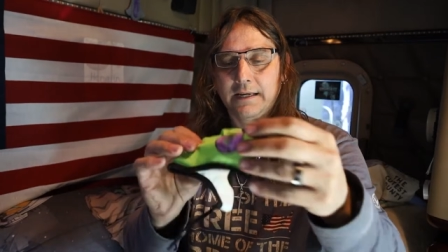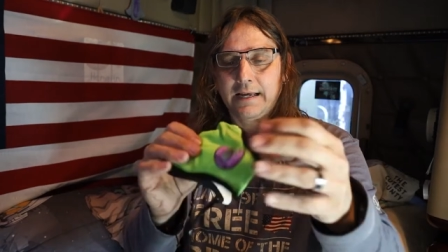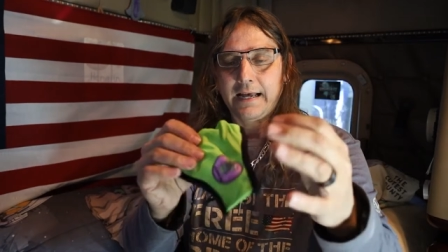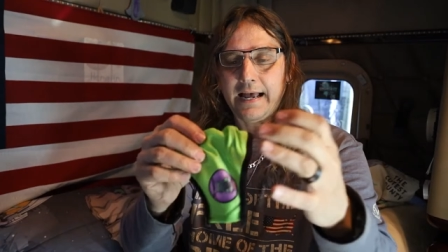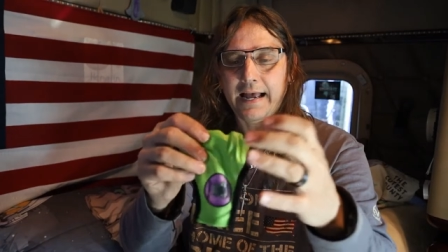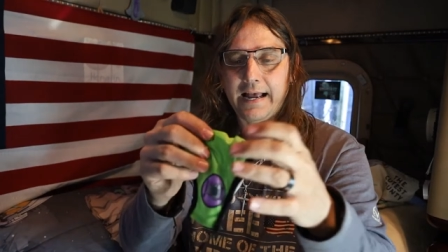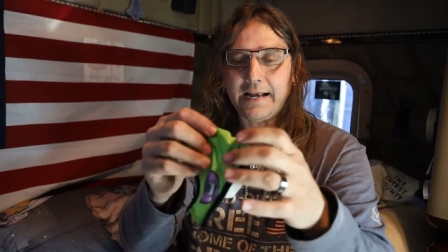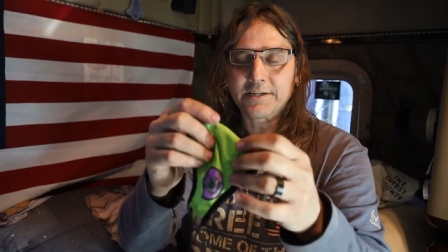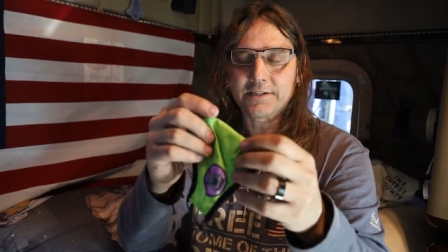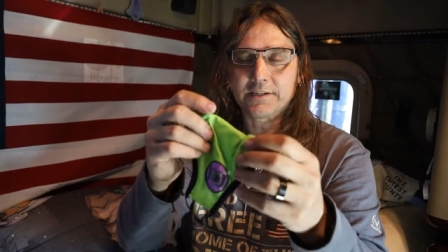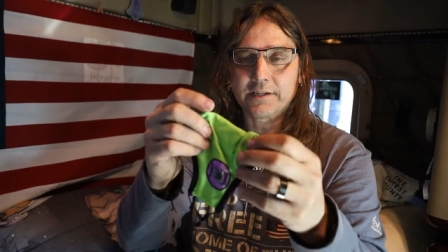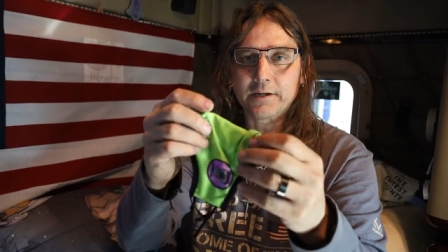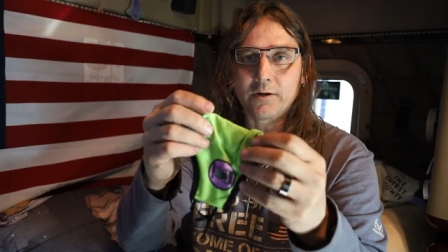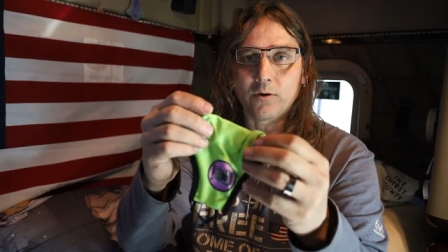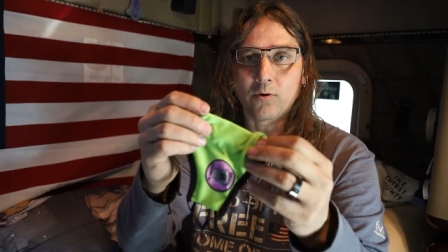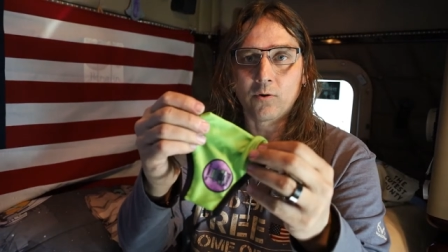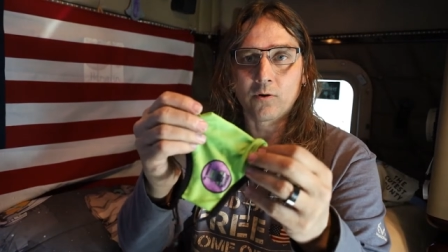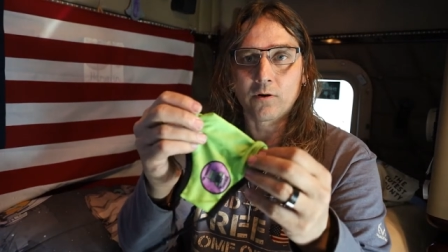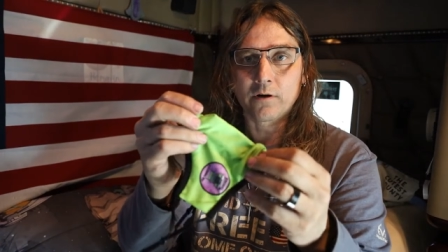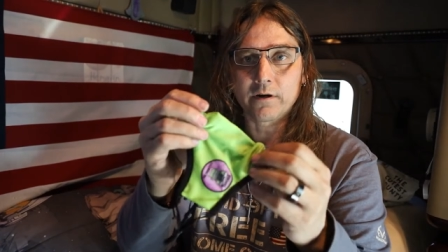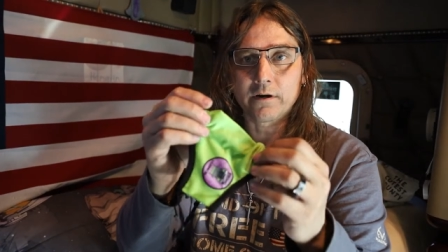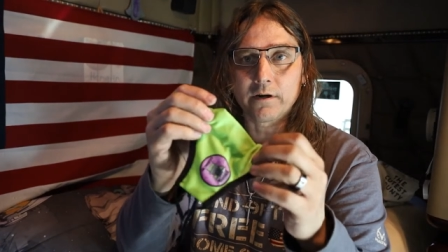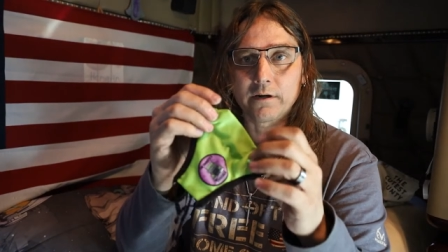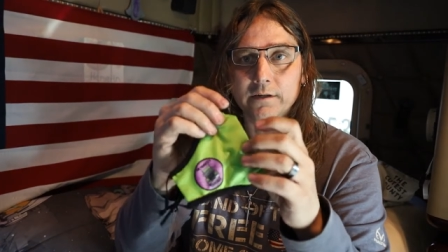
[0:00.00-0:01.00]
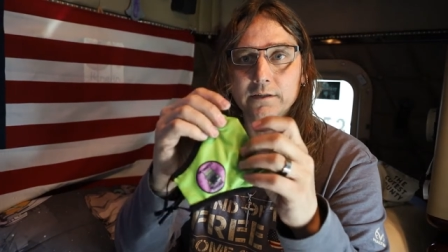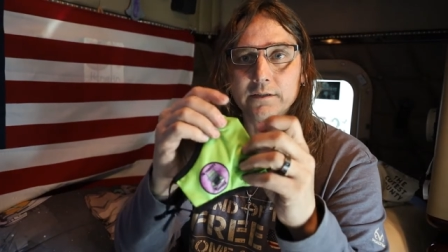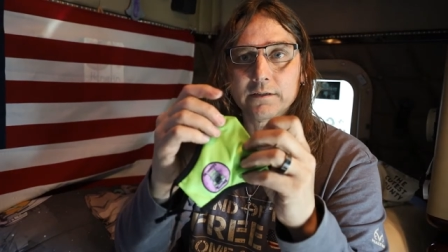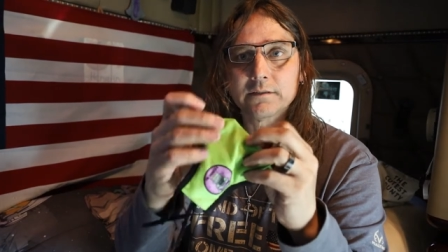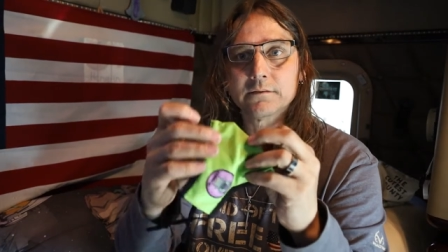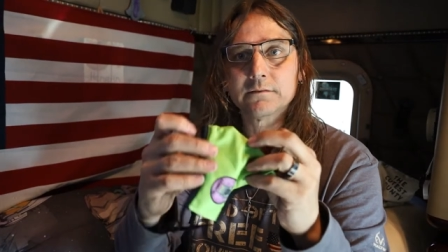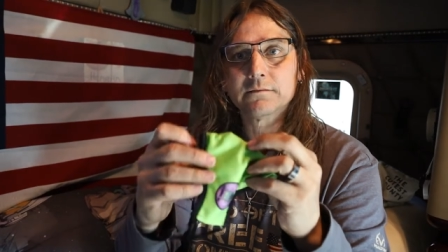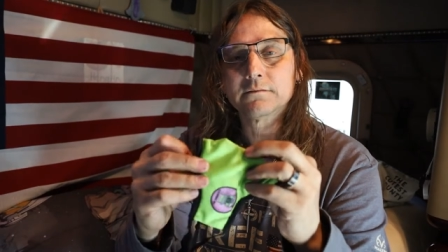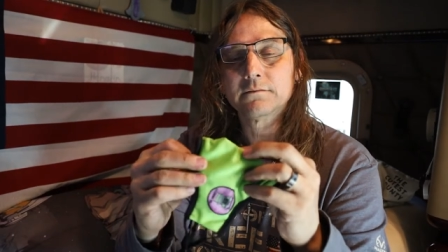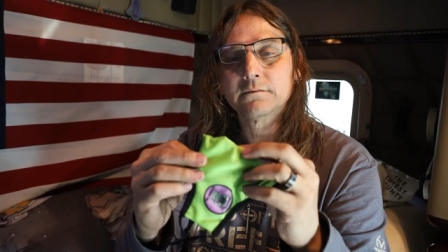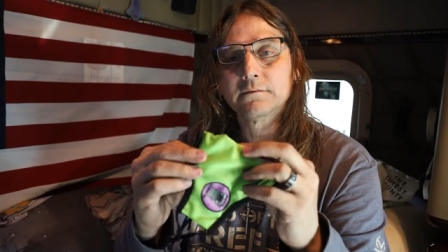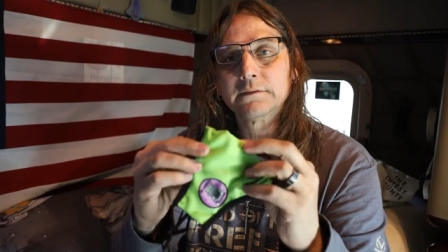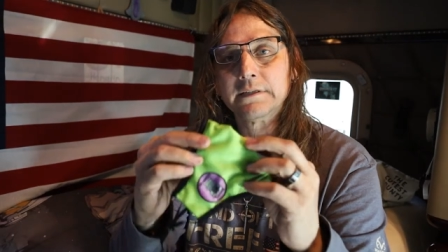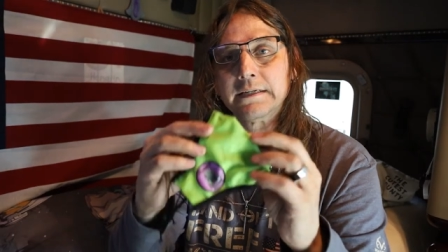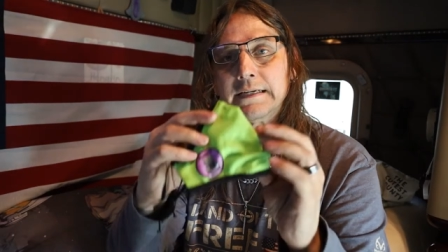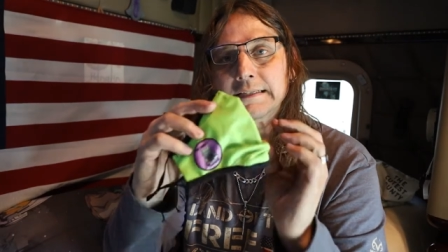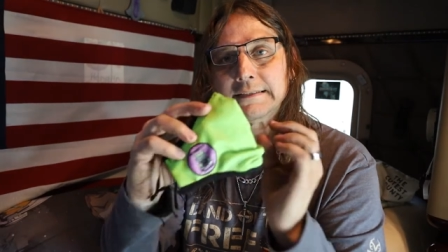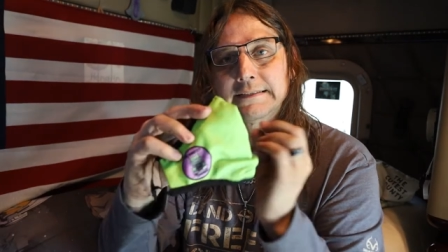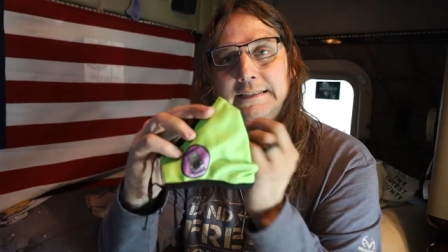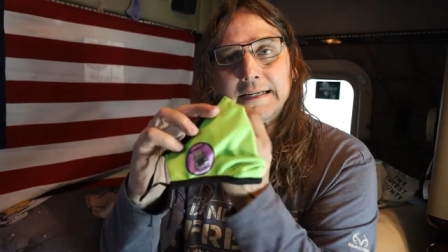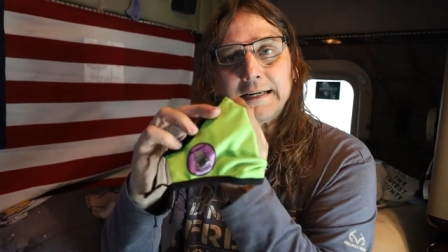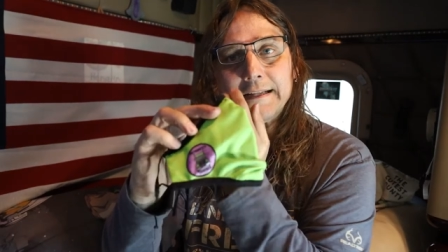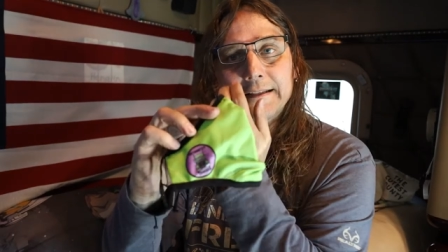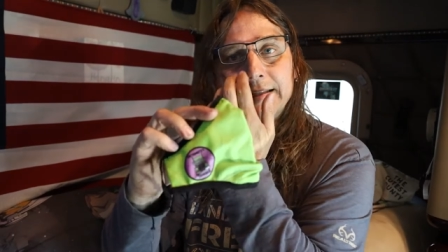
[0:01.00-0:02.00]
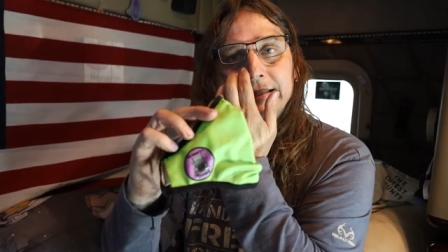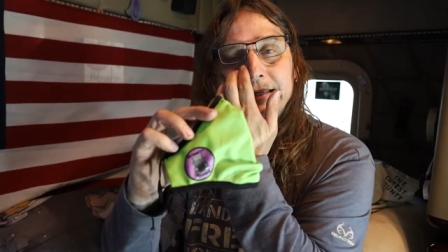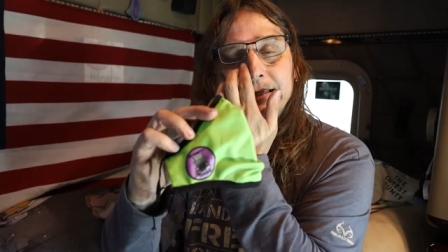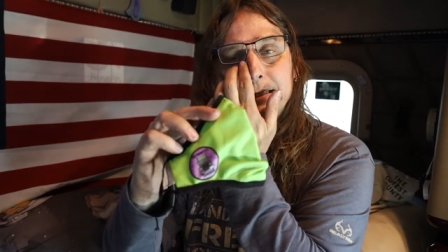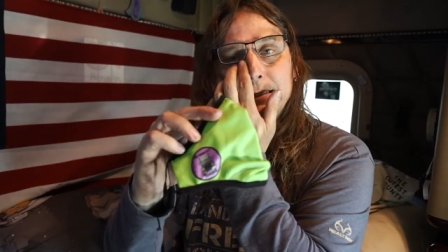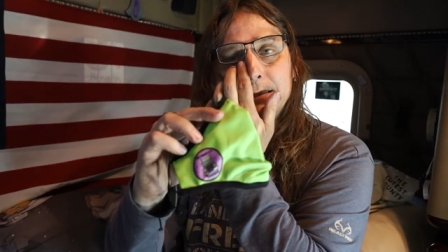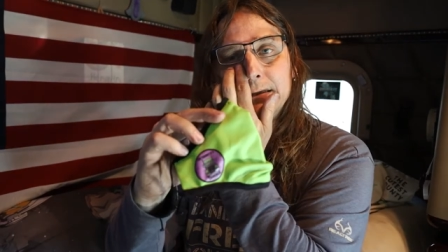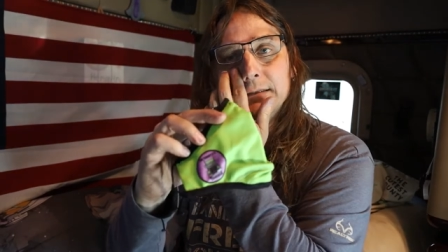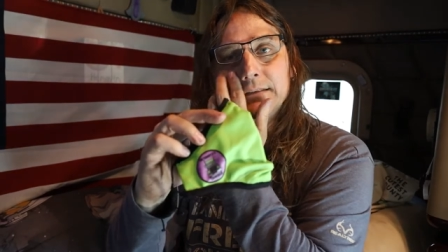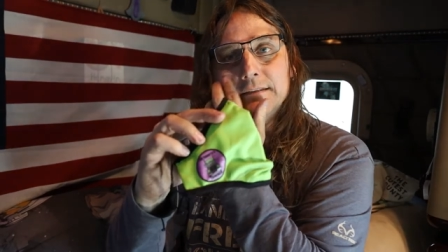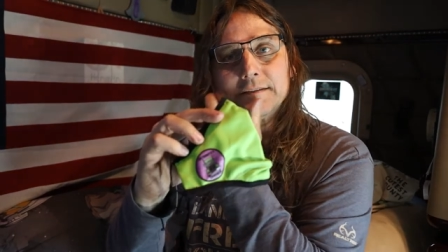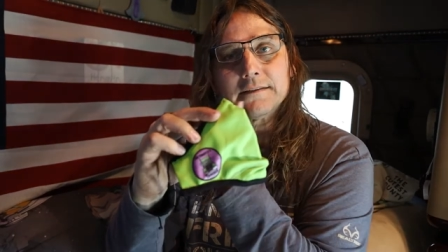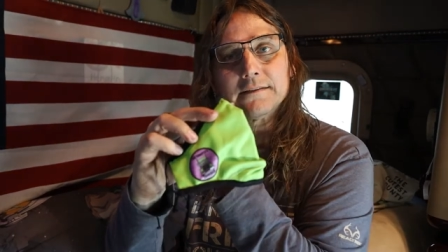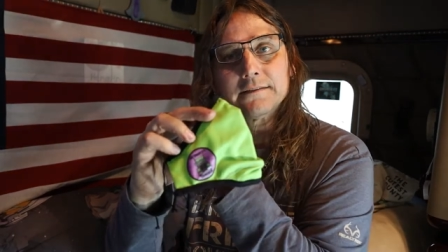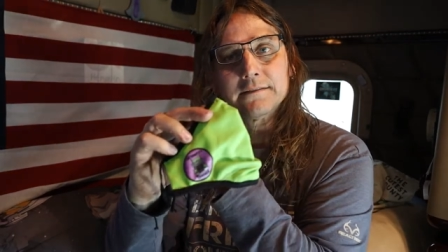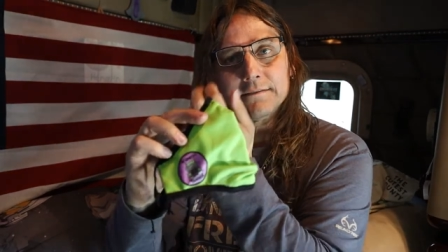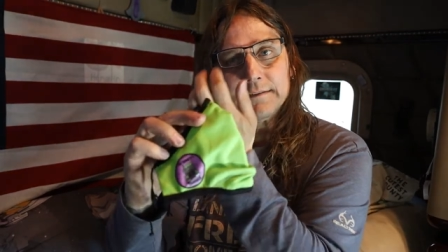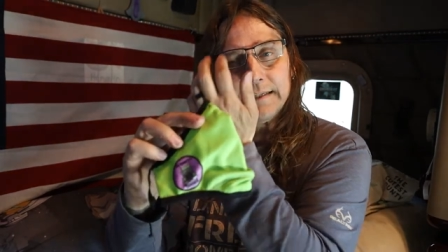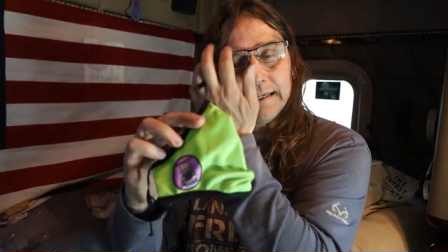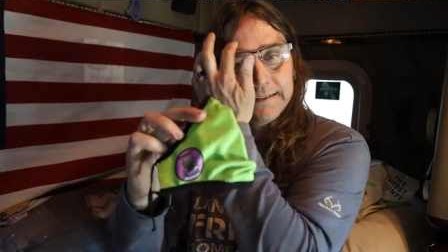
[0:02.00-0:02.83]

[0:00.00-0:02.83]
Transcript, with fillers: I actually ordered 10 of these.